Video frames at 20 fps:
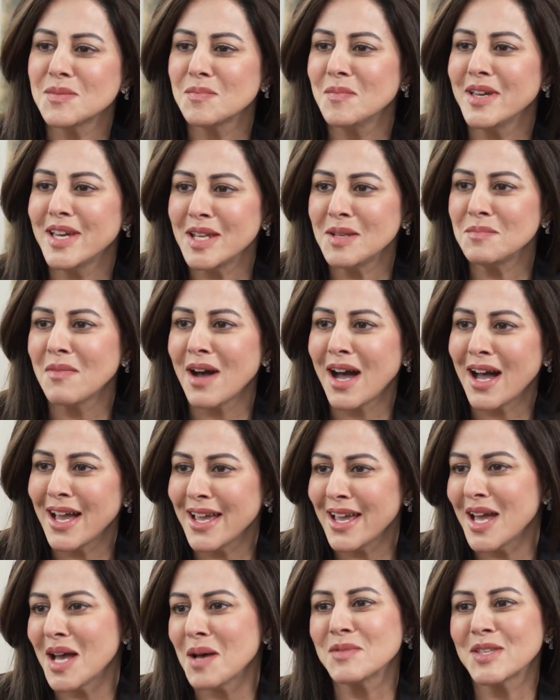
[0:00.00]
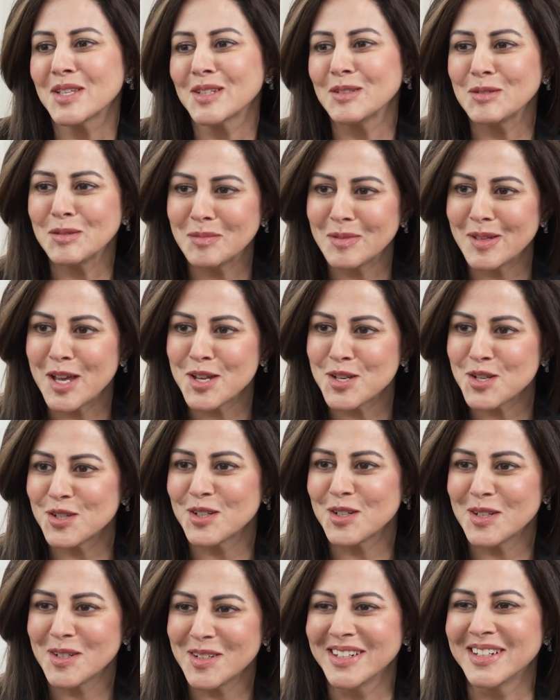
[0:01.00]
been my absolute
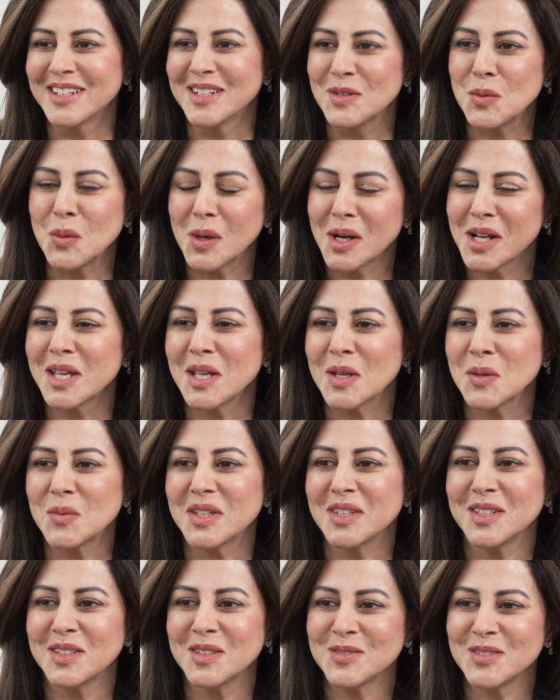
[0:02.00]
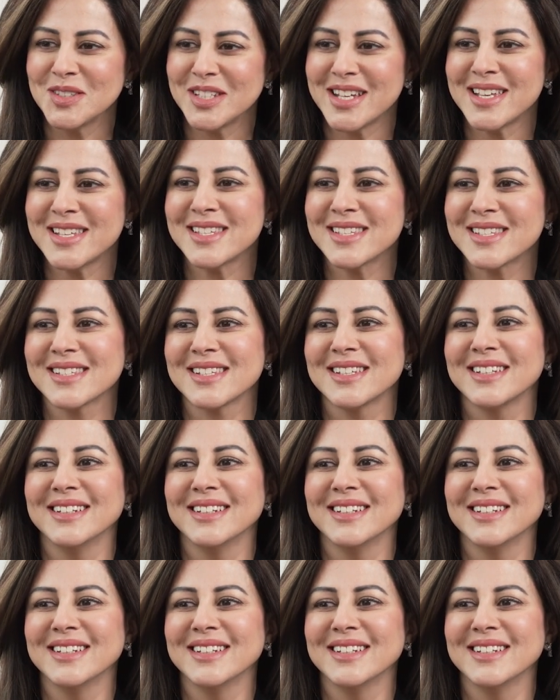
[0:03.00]
pleasure working with you, Jess.